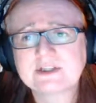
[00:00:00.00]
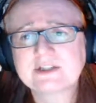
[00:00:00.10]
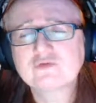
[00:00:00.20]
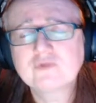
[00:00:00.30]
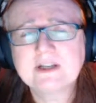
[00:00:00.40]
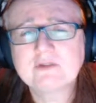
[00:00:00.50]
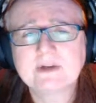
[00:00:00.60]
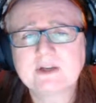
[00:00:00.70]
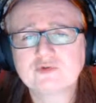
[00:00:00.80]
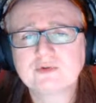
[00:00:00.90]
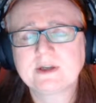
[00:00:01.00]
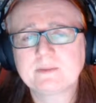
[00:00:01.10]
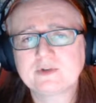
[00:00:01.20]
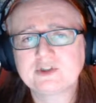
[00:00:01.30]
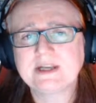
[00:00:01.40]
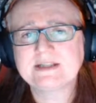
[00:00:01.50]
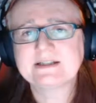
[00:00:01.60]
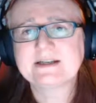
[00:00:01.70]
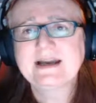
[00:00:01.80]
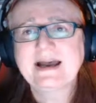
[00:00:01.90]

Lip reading: It's really, really, truly appreciated.